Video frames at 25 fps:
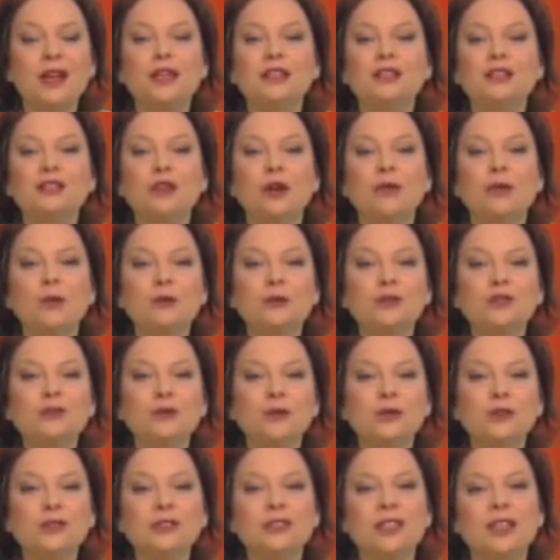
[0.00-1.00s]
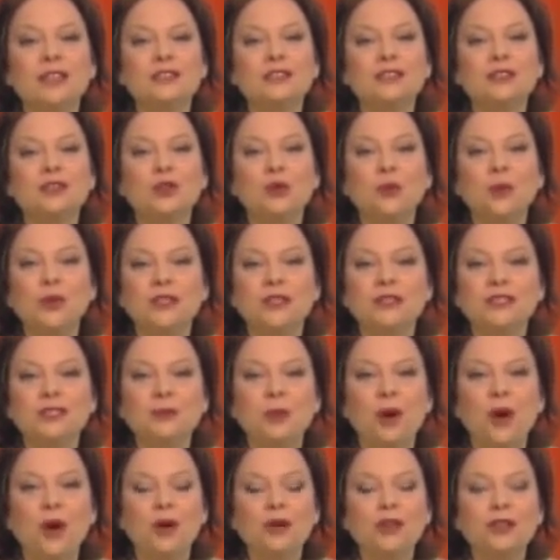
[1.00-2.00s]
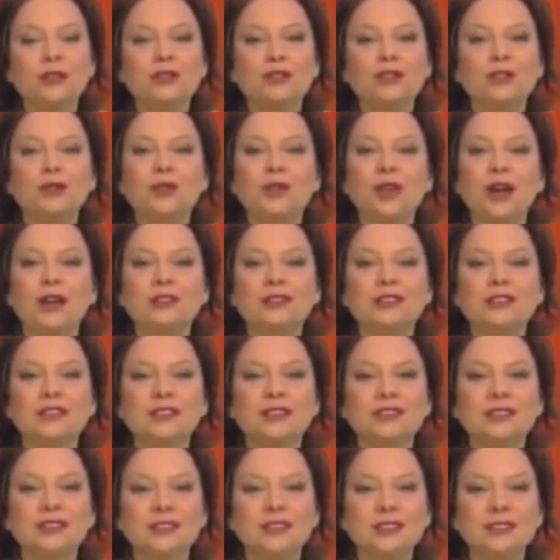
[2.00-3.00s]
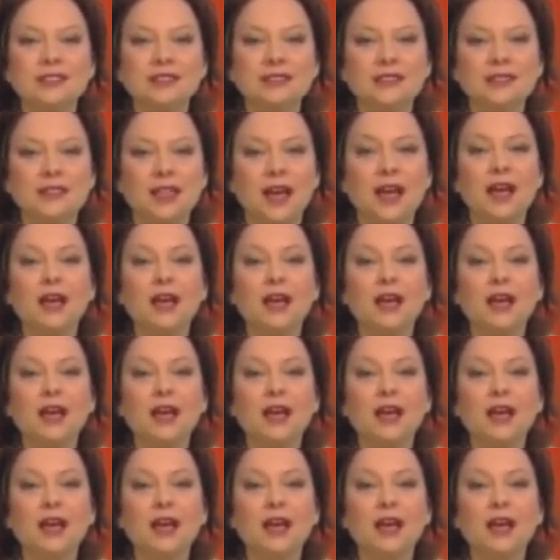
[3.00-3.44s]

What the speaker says: DiNovo was first elected to Queen's Park in 2006